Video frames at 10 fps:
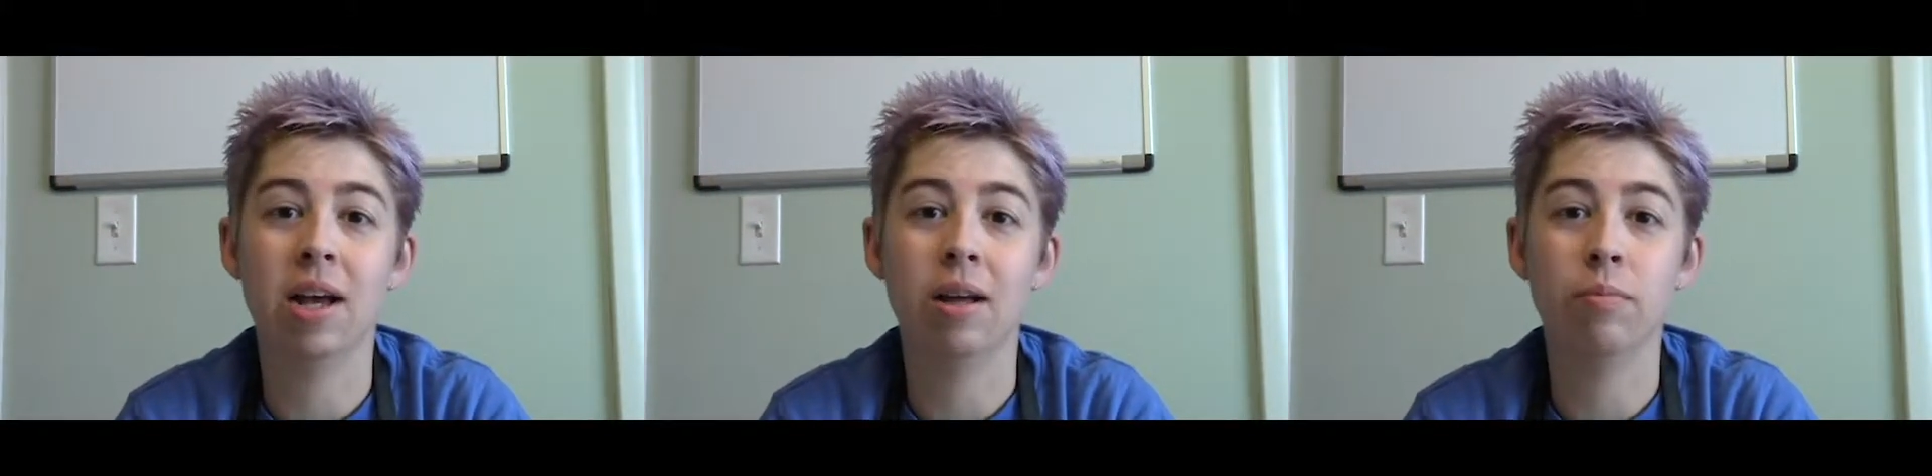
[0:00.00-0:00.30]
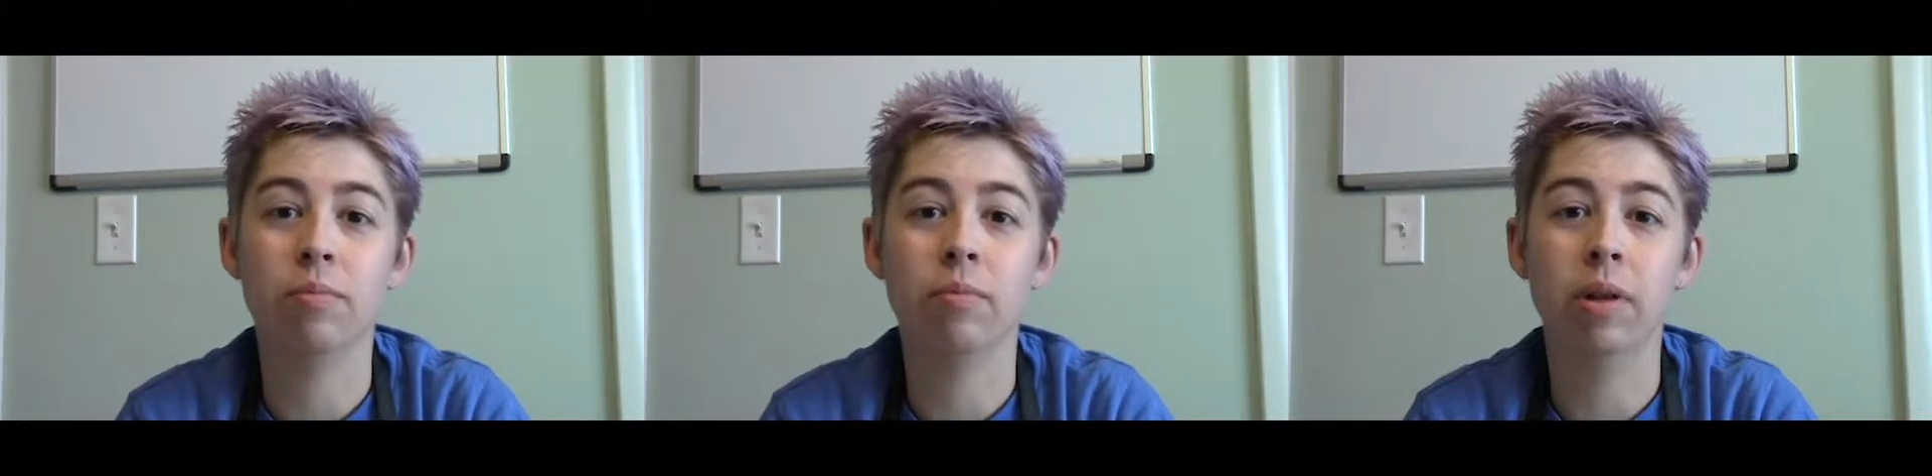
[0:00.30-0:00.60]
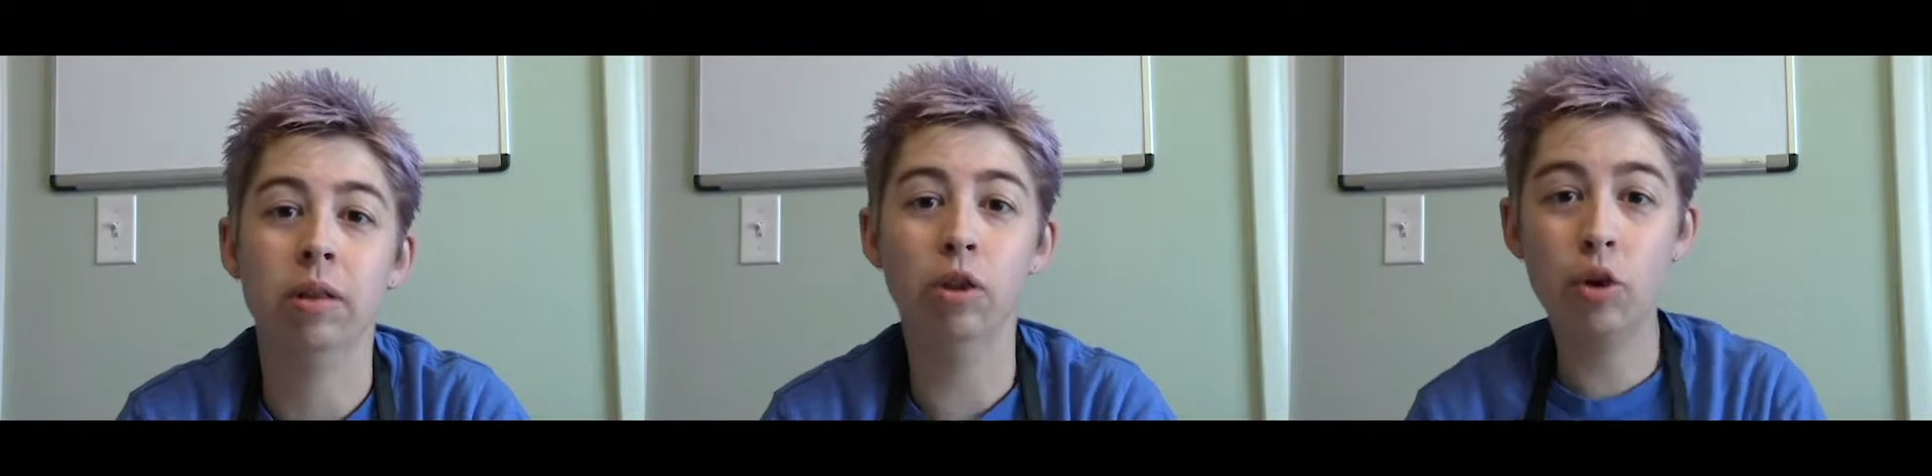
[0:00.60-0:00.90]

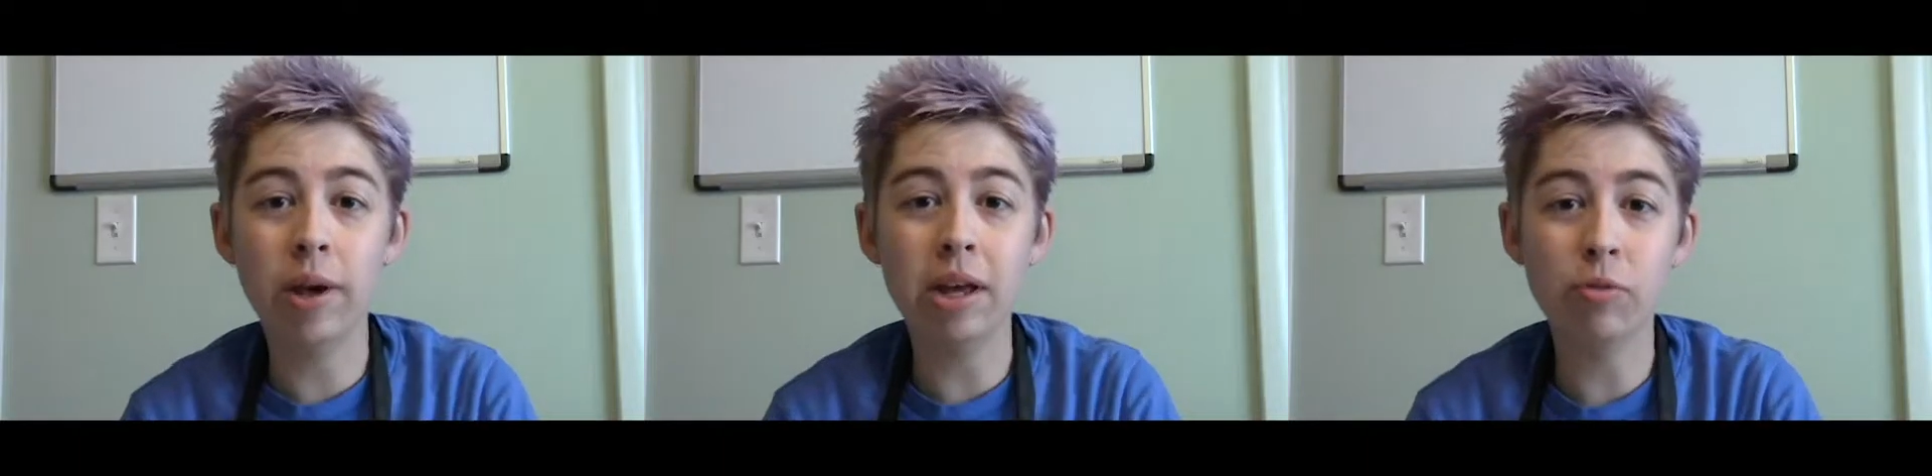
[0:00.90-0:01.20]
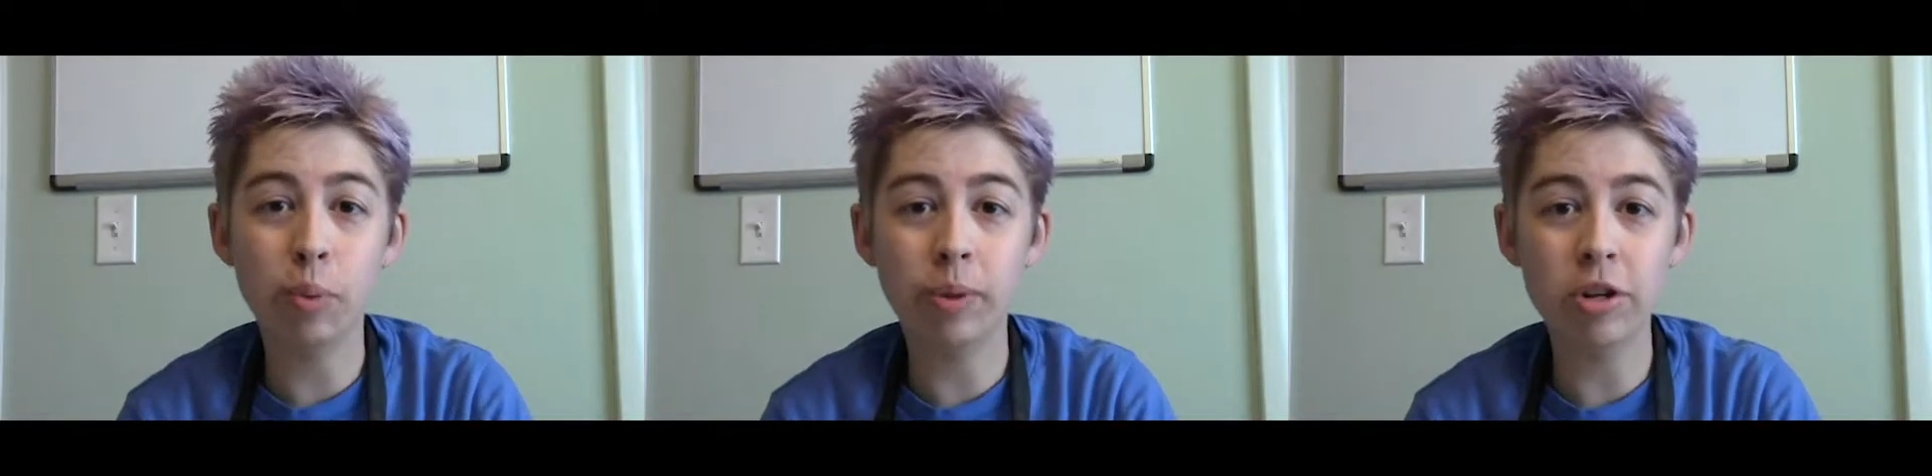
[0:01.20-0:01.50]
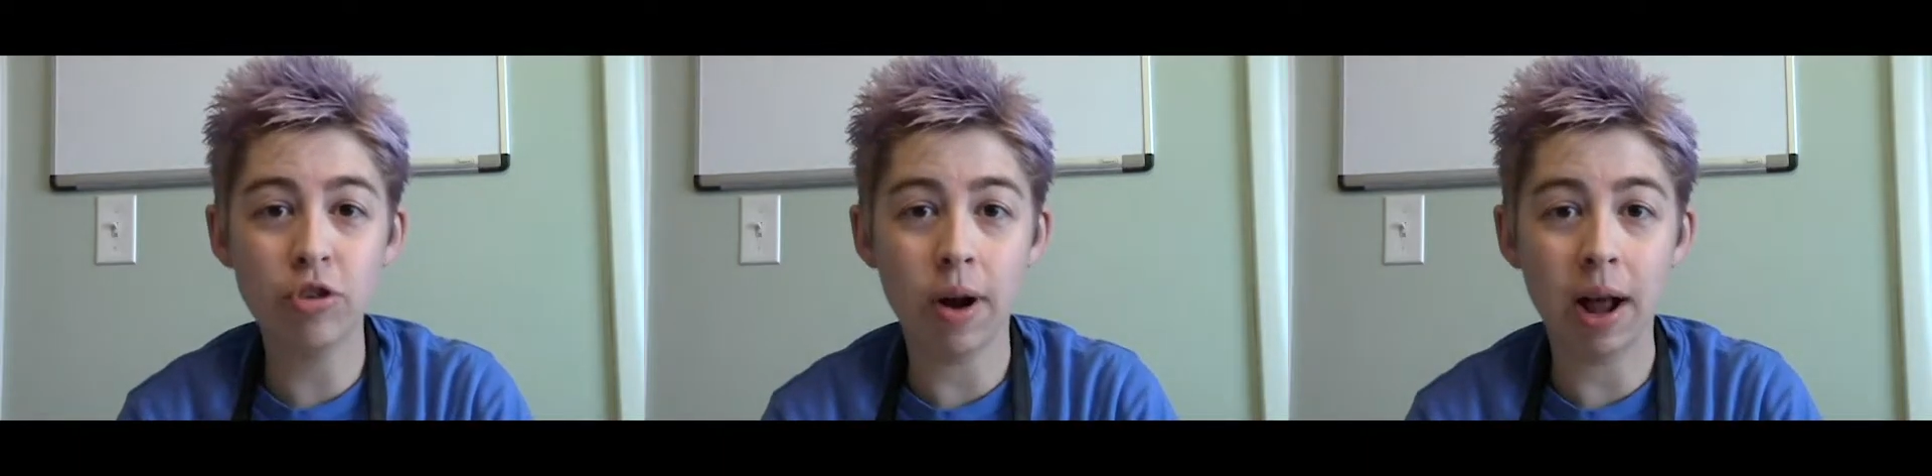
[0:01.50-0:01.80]
Louis and
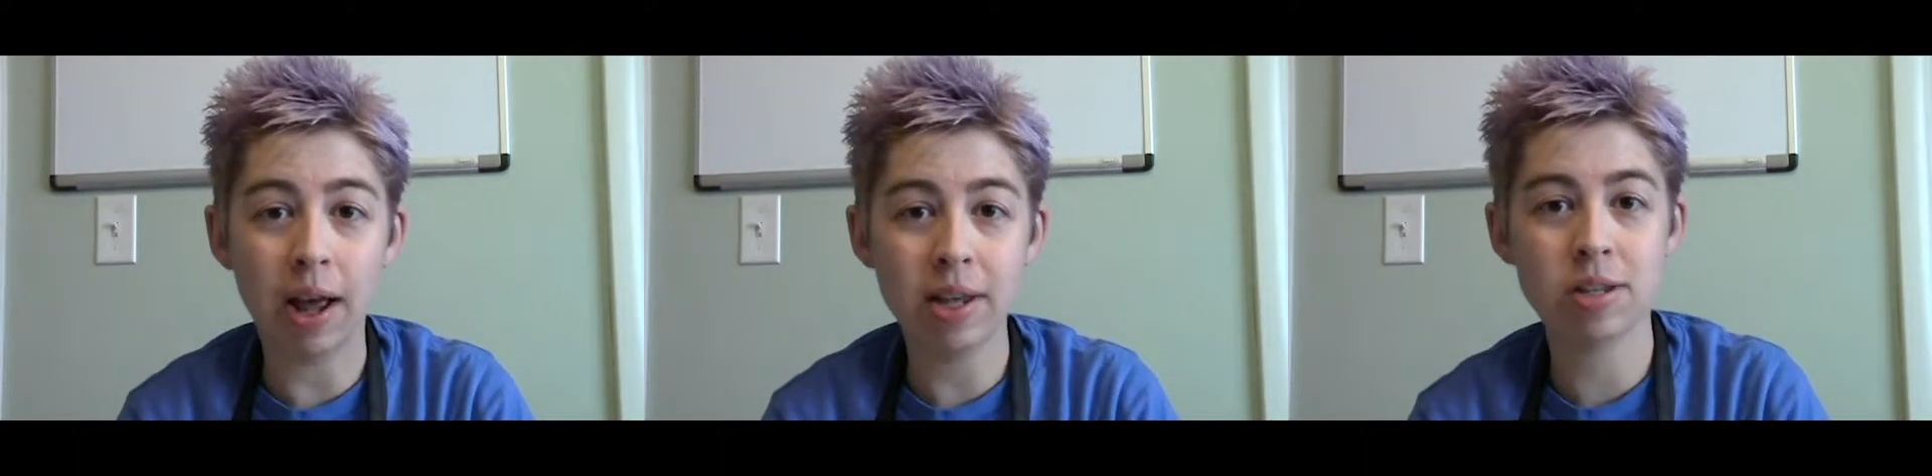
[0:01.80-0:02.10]
Ripley try.